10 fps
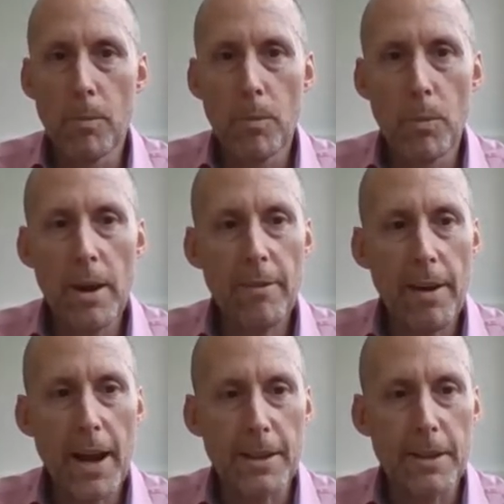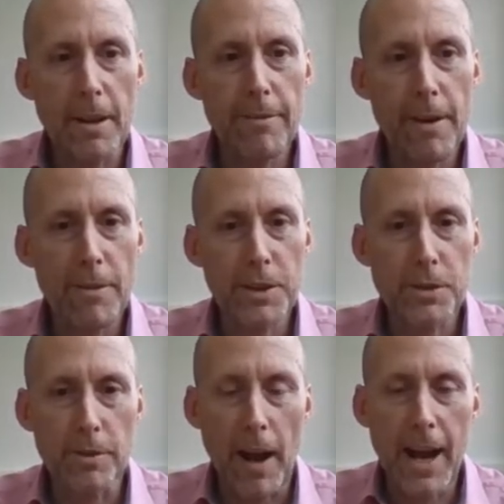We have had a very
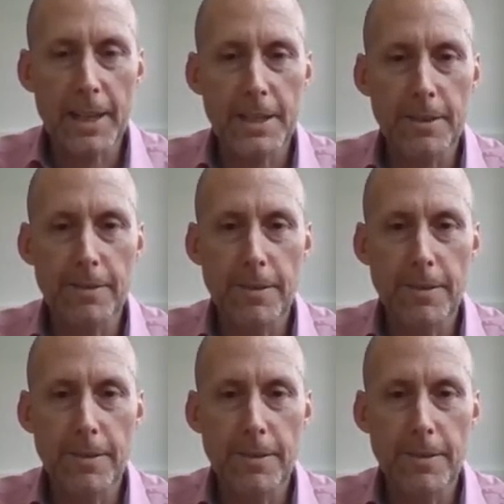sort of active